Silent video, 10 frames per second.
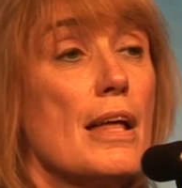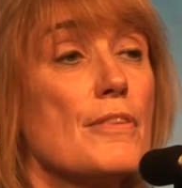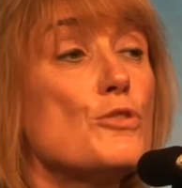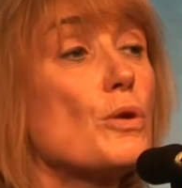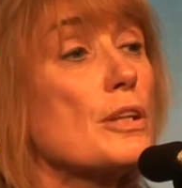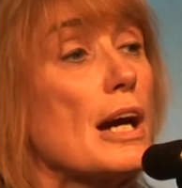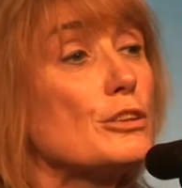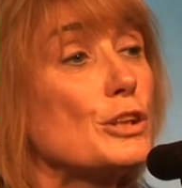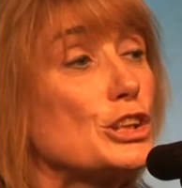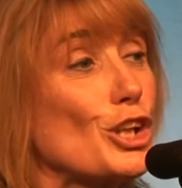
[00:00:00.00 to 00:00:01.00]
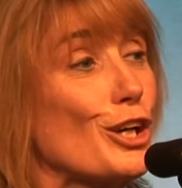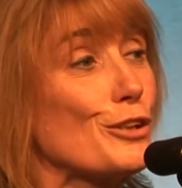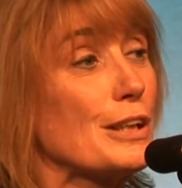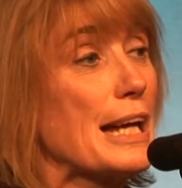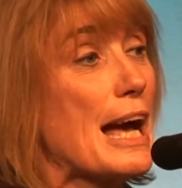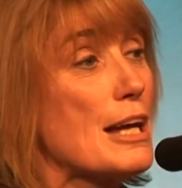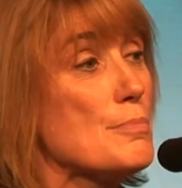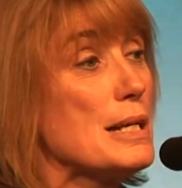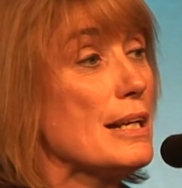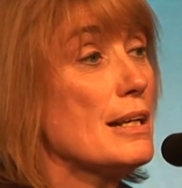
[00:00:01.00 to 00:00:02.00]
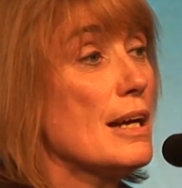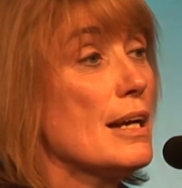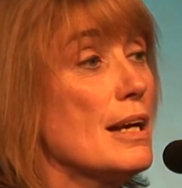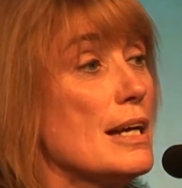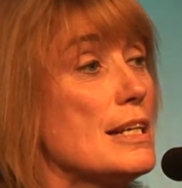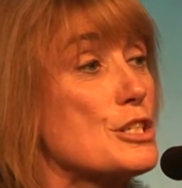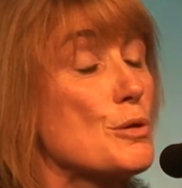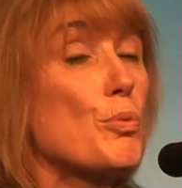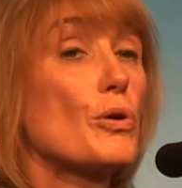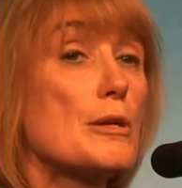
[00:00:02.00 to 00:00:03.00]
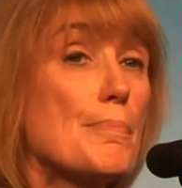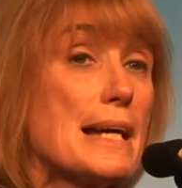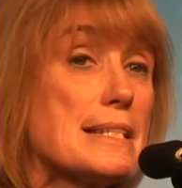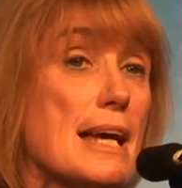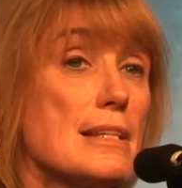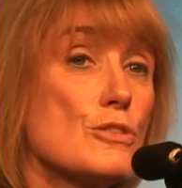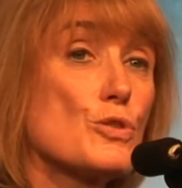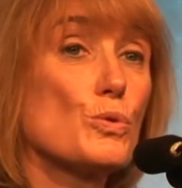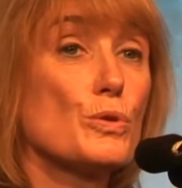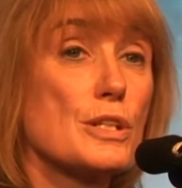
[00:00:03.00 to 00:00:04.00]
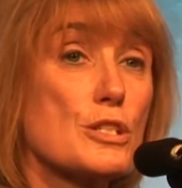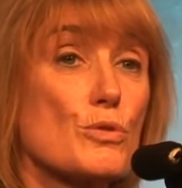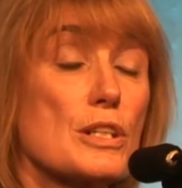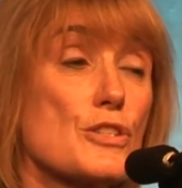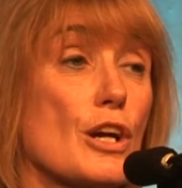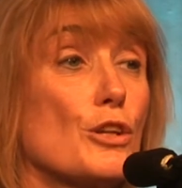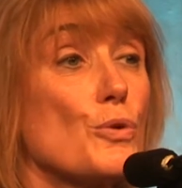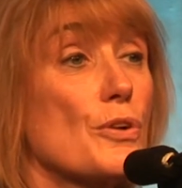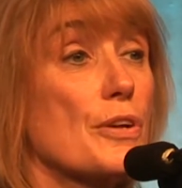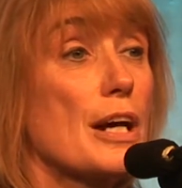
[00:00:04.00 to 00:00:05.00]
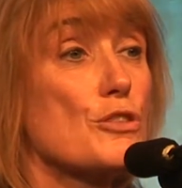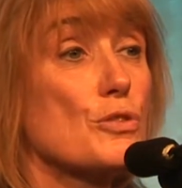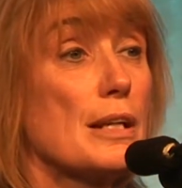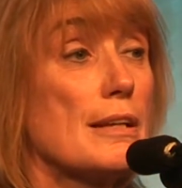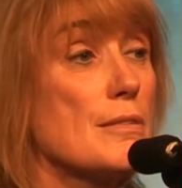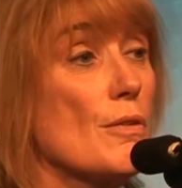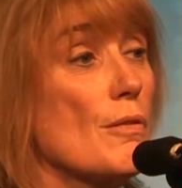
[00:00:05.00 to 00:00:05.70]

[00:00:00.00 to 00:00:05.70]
The North Country Charter Academy is supported by 10 school districts in our North Country,